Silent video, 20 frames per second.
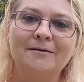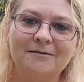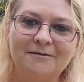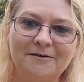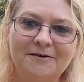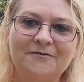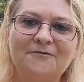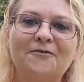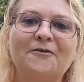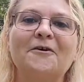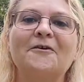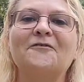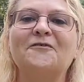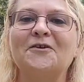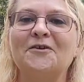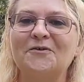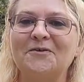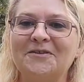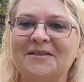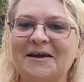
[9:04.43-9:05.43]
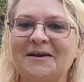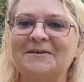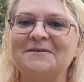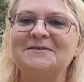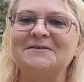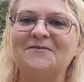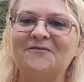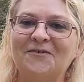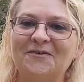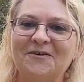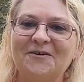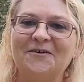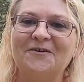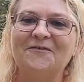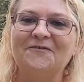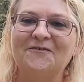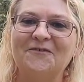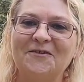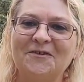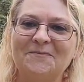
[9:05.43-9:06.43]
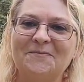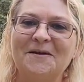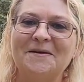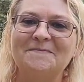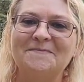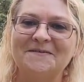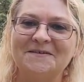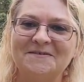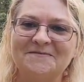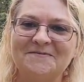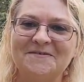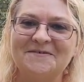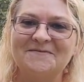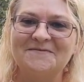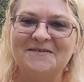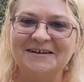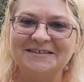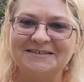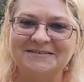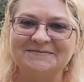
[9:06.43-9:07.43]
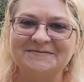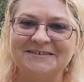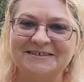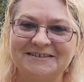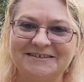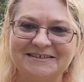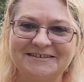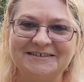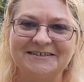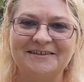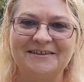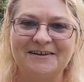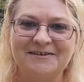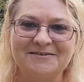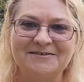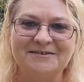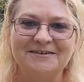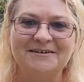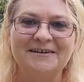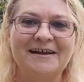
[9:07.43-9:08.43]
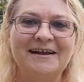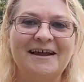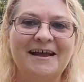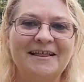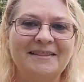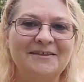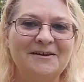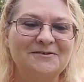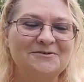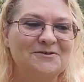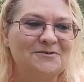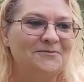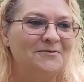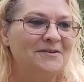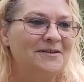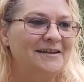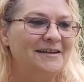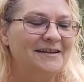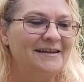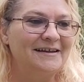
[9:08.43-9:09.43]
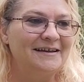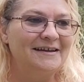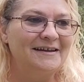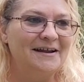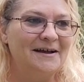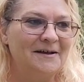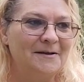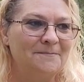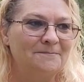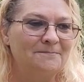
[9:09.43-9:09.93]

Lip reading: look for a few of those for the people that want to watch him cook. So those are really good.